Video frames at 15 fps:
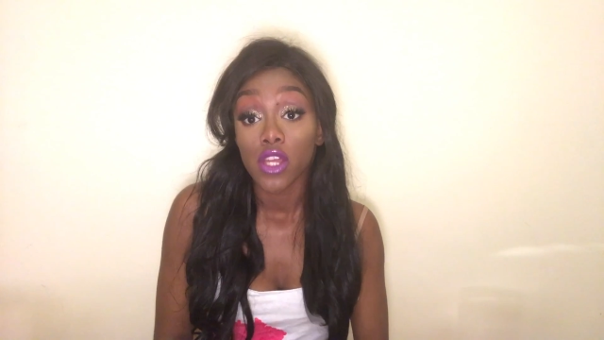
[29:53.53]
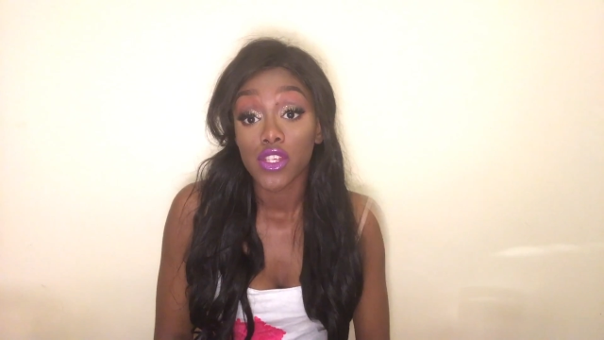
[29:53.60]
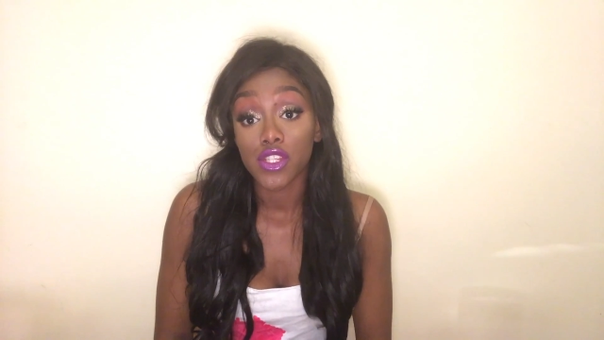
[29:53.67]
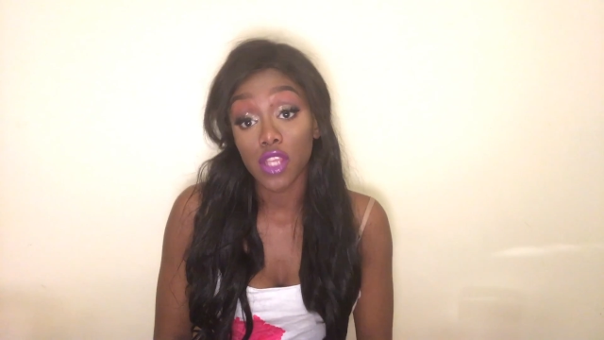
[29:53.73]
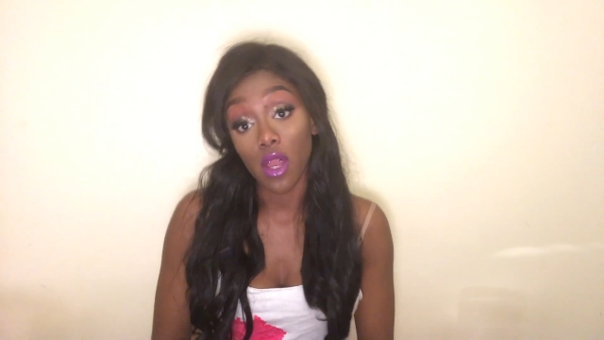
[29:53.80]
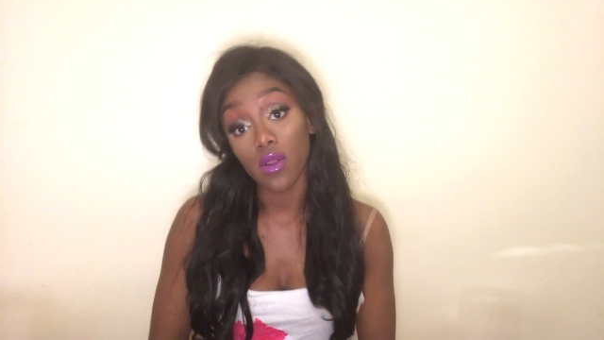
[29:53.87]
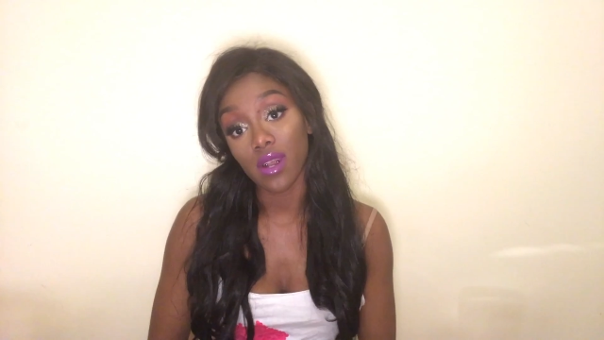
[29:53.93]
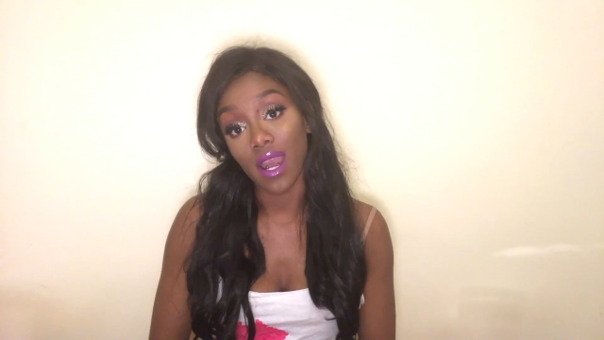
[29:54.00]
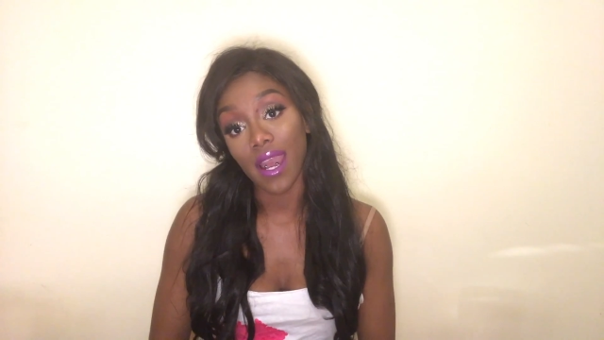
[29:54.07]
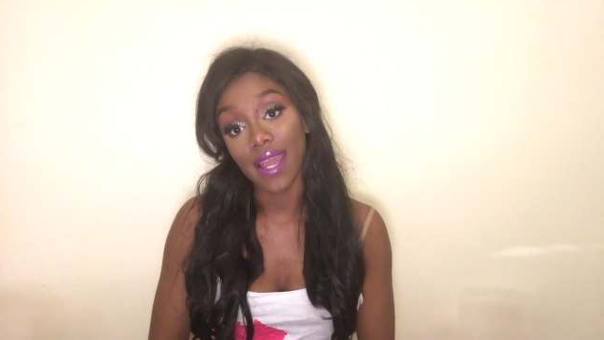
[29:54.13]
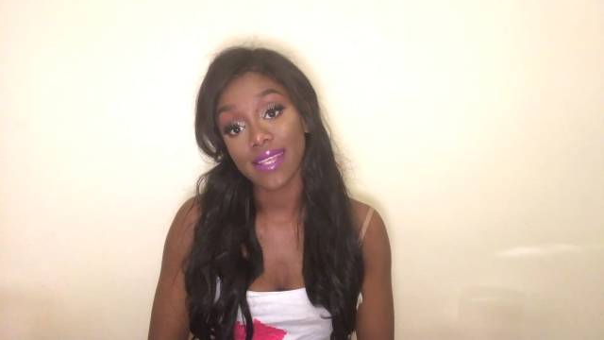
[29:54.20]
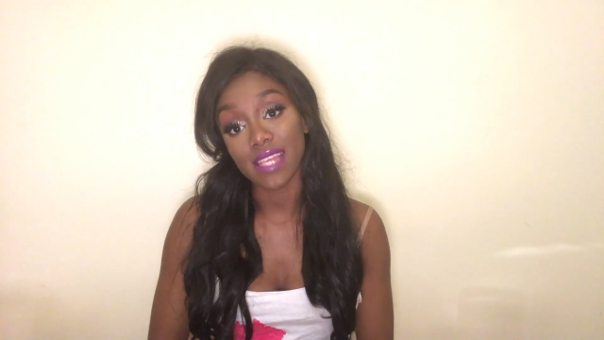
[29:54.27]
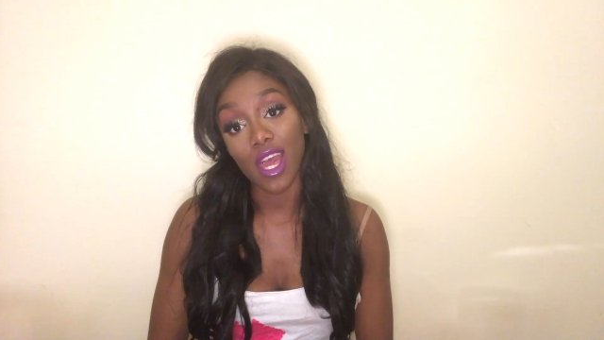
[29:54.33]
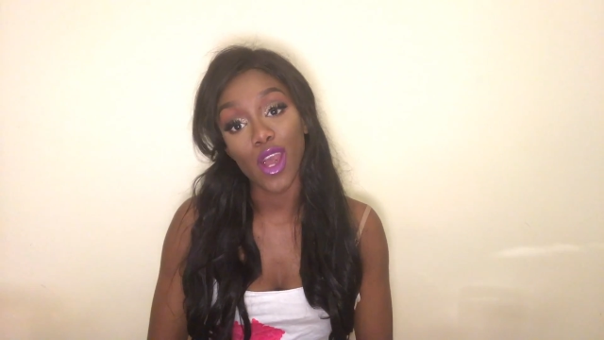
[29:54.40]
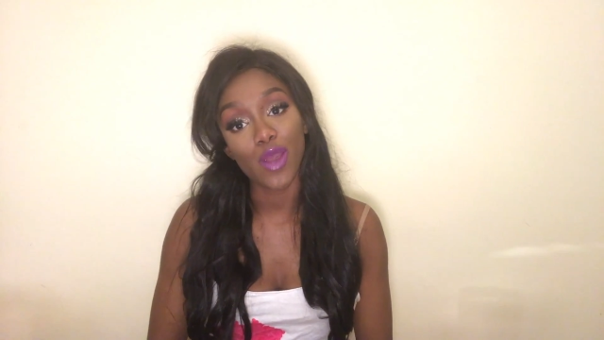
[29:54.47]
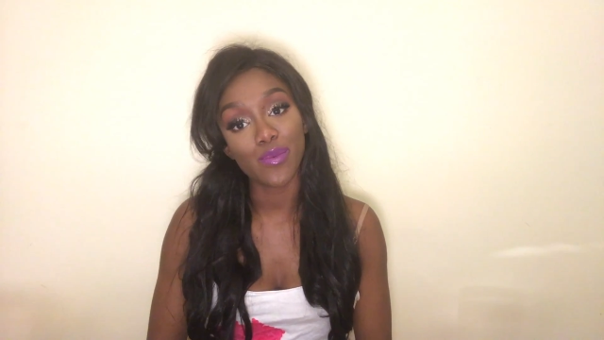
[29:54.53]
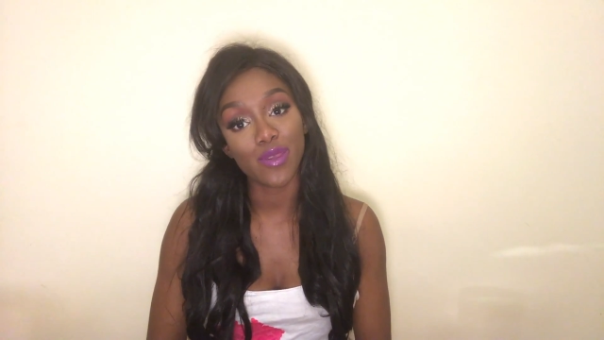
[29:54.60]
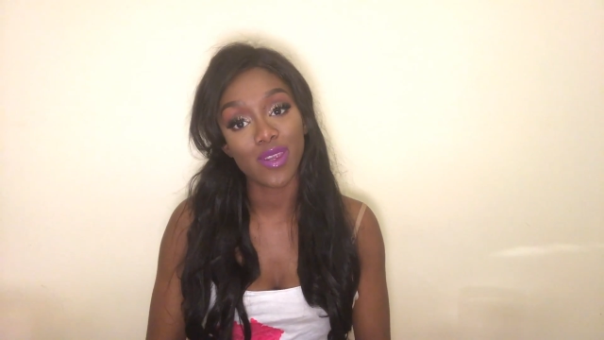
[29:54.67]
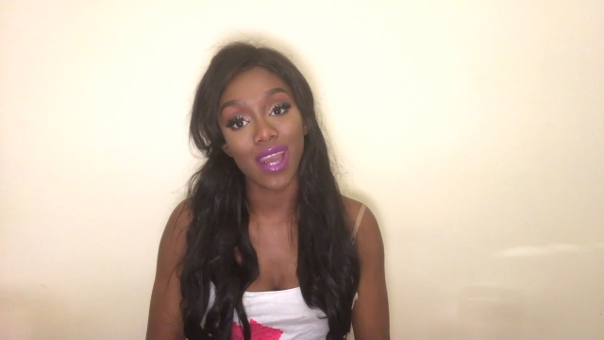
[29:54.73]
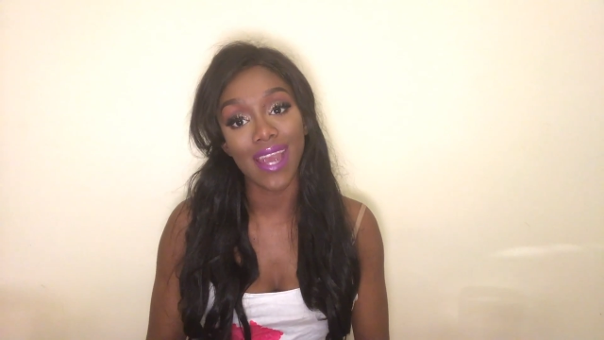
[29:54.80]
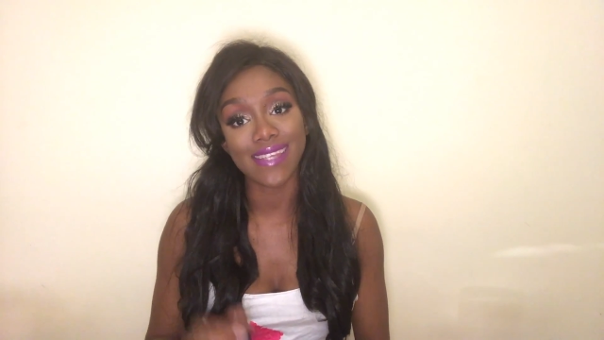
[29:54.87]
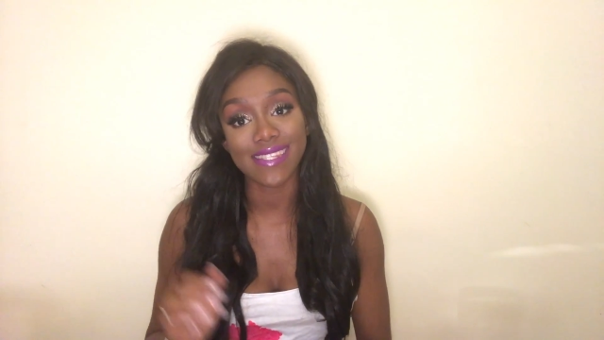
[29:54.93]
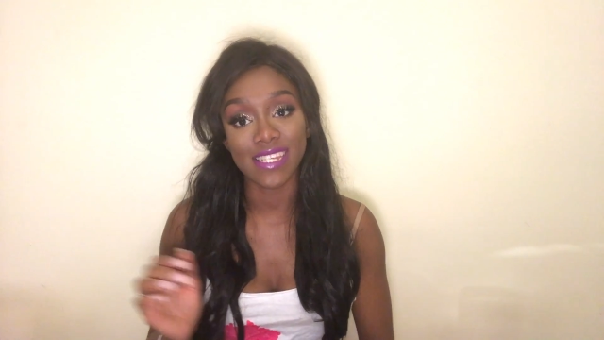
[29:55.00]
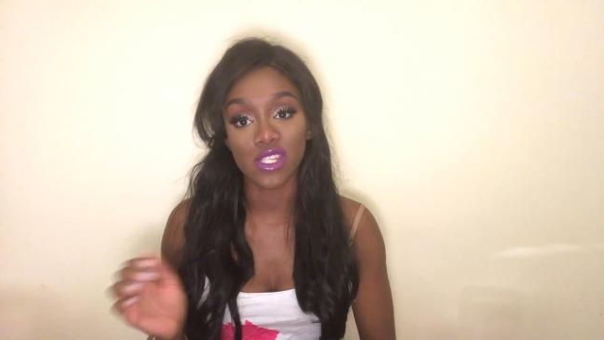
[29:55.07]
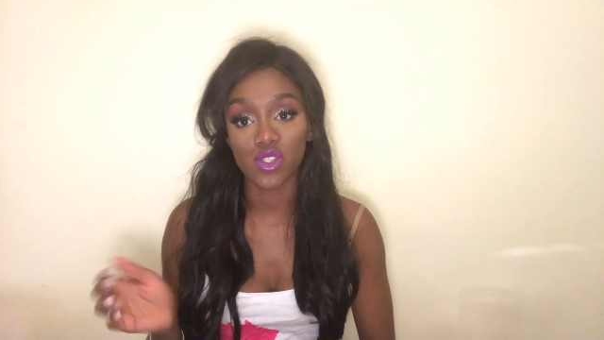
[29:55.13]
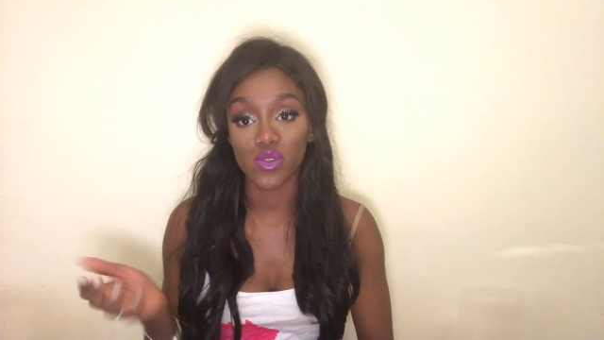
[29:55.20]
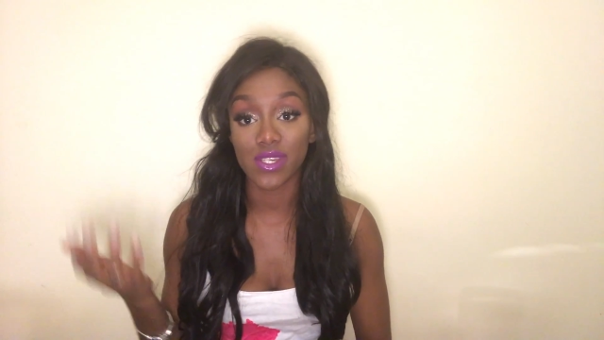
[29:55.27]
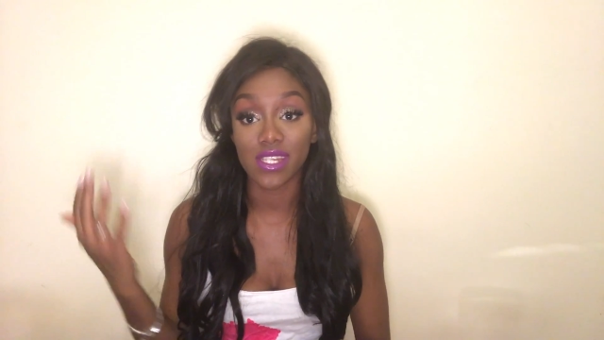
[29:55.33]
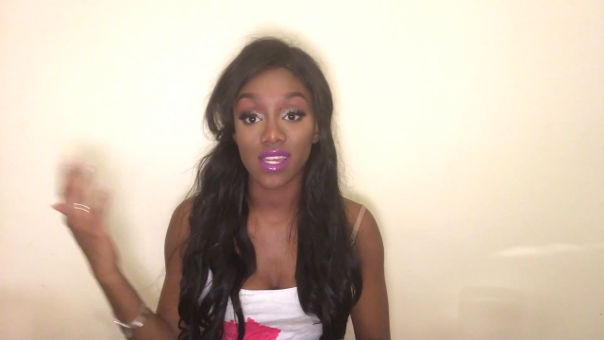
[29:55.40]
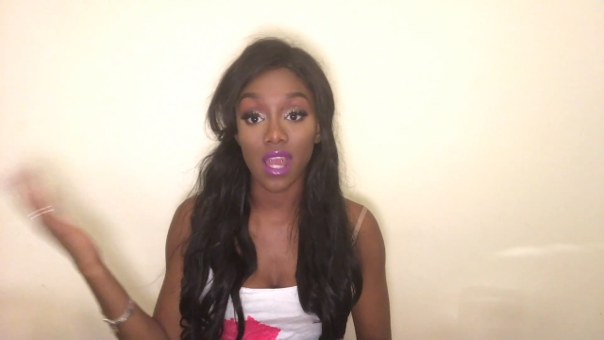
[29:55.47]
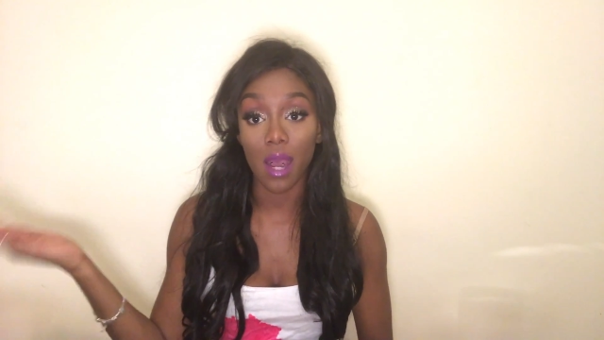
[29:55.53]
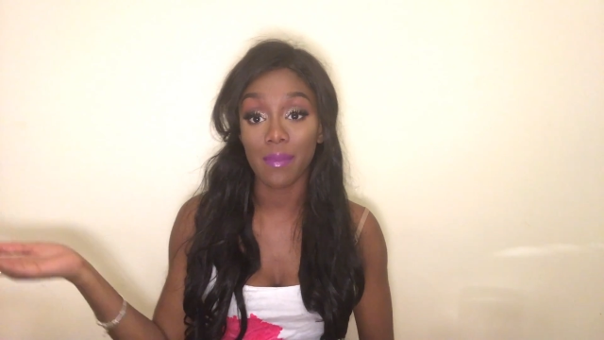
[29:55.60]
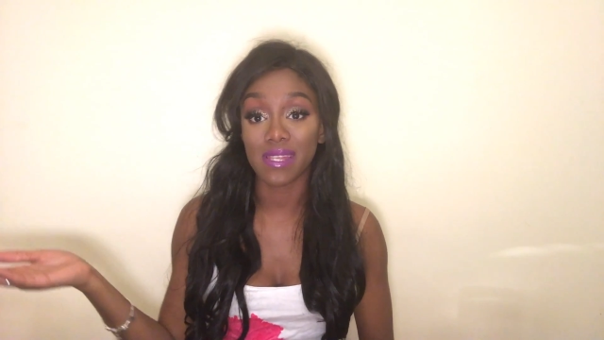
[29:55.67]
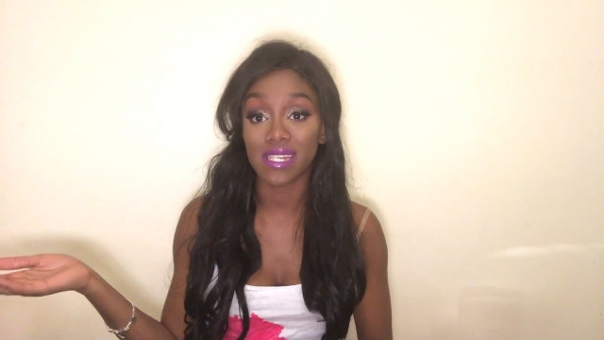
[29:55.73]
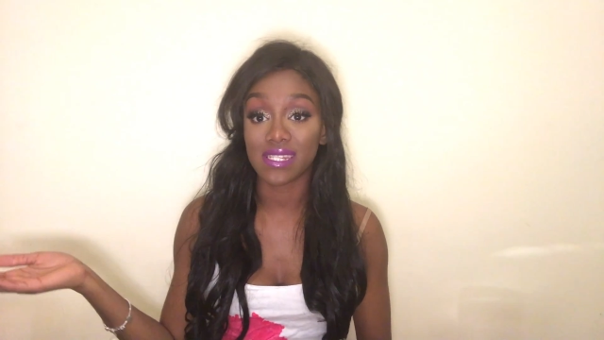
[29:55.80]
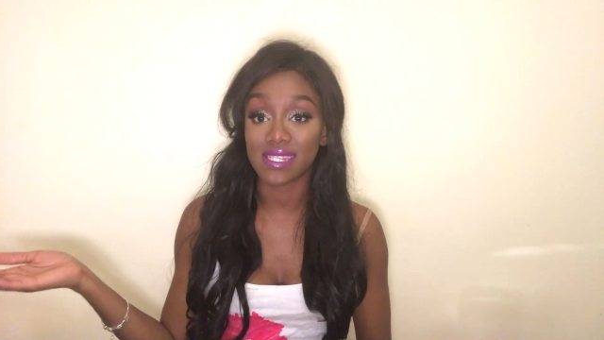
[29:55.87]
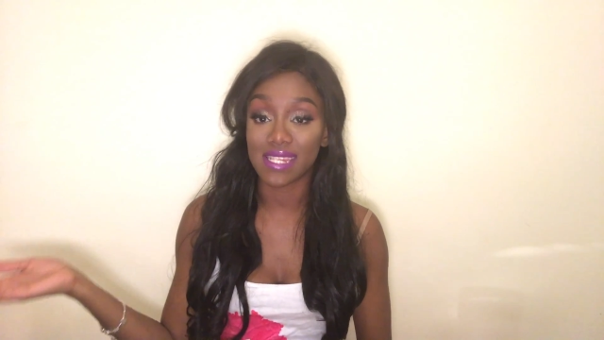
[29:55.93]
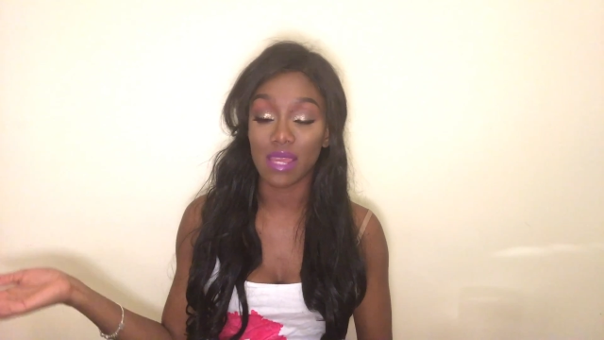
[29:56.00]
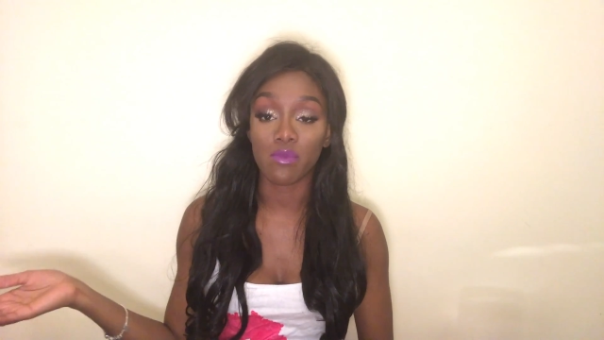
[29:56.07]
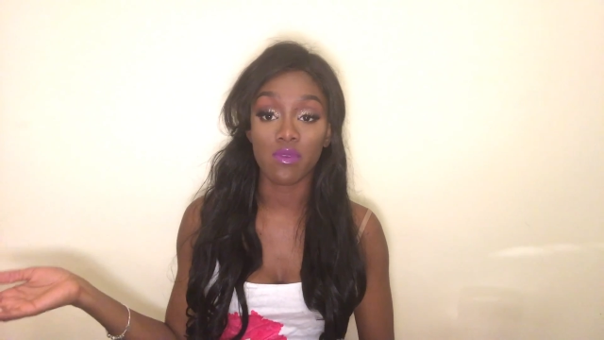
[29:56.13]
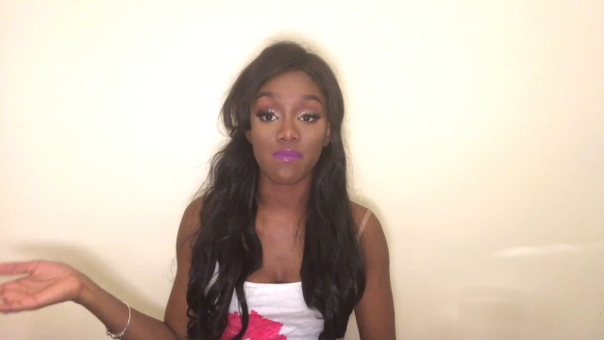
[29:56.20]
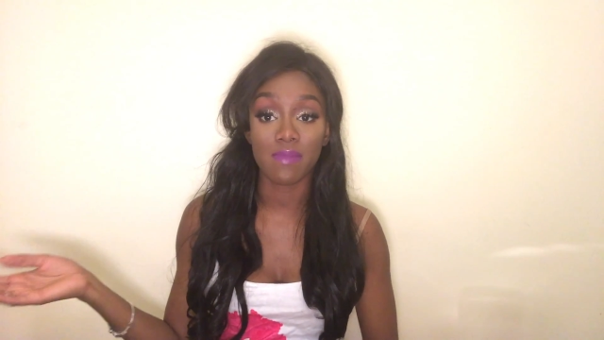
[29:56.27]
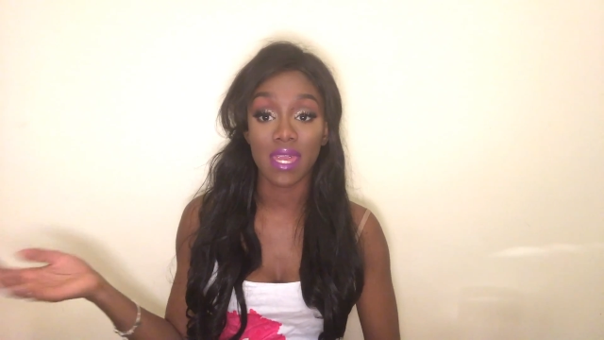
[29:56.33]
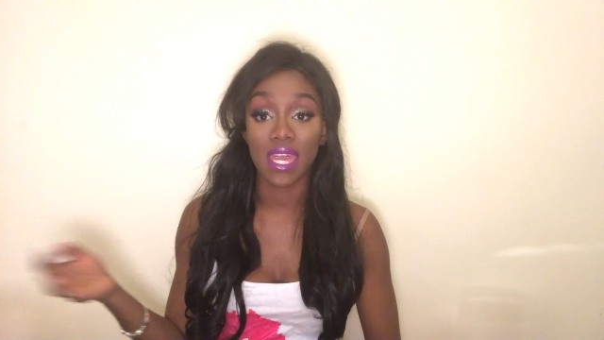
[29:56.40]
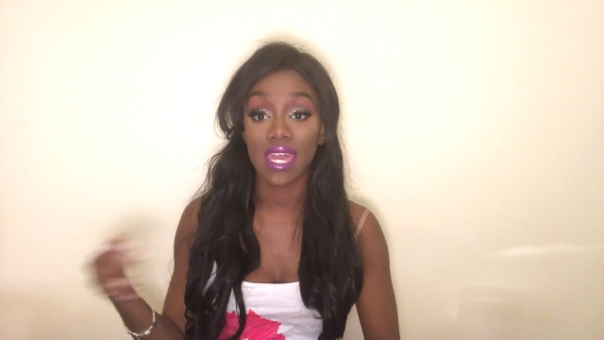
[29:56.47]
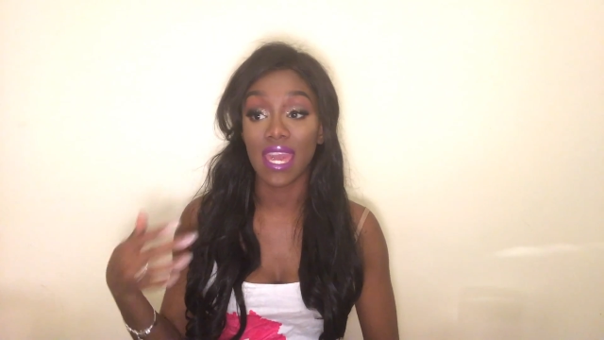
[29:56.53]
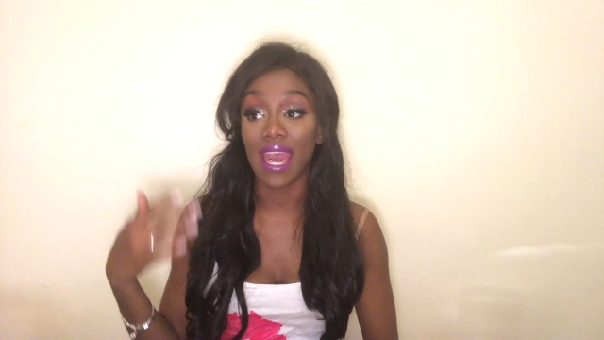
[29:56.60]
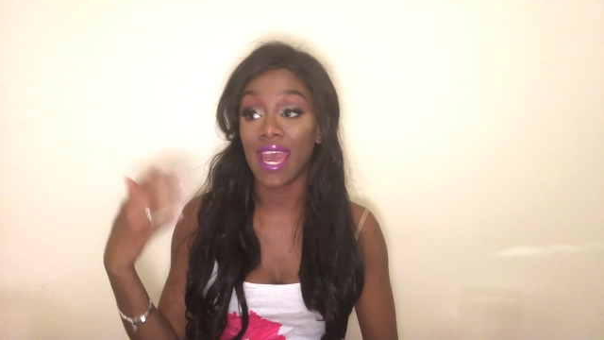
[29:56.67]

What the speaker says: So guys, I hope you guys enjoyed coming and sitting with me